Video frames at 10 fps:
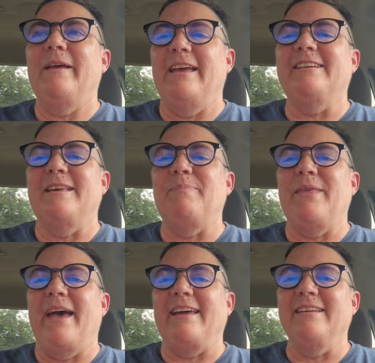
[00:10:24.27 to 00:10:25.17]
Except
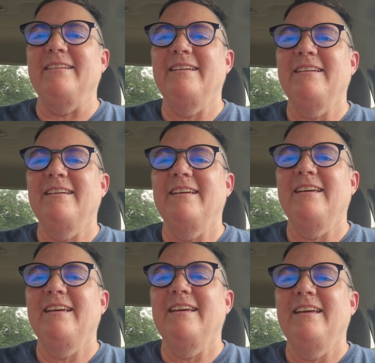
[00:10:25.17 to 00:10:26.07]
that.
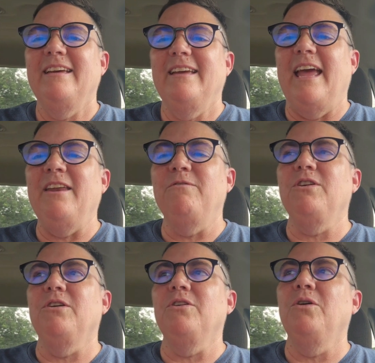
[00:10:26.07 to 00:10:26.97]
And if you
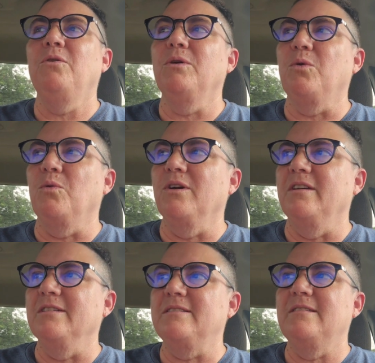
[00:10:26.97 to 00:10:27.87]
don't know who Rick Warren
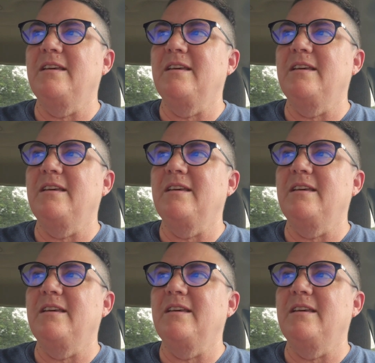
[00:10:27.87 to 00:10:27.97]
is,